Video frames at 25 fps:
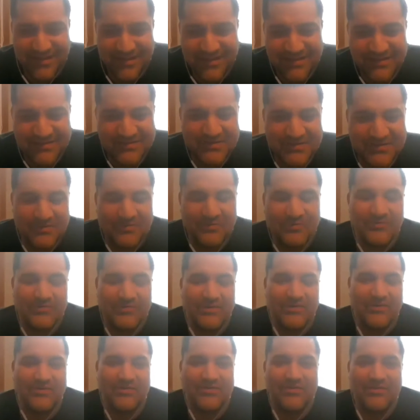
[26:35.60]
So
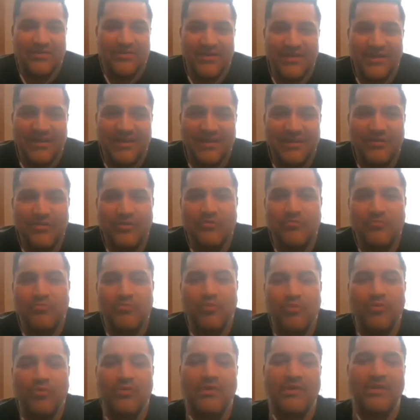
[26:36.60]
your
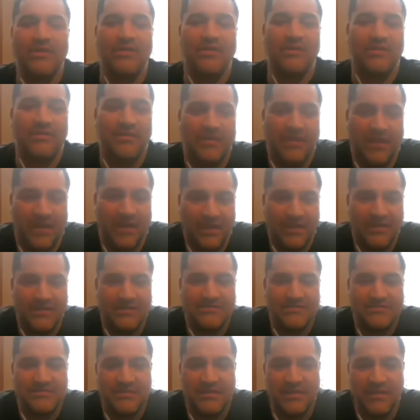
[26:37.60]
book
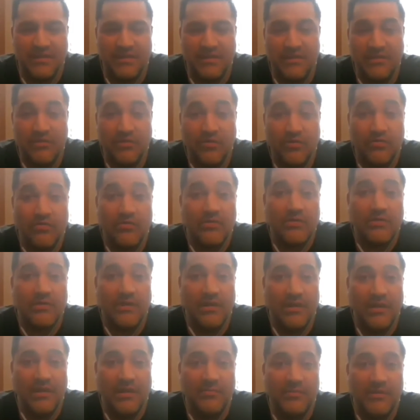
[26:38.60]
is Your
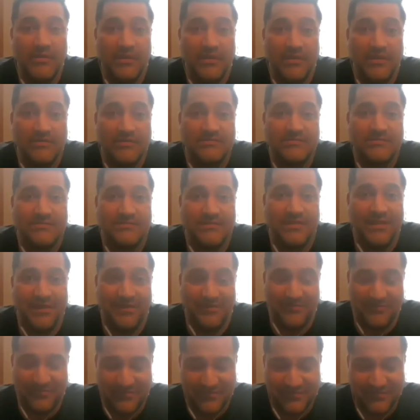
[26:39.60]
Limitless
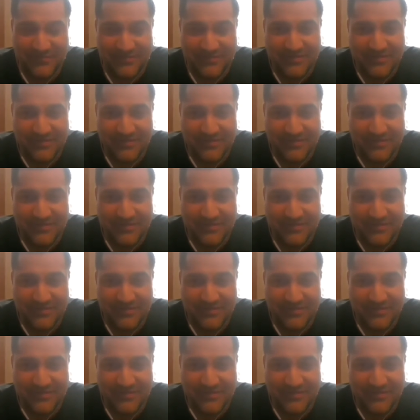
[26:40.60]
Life.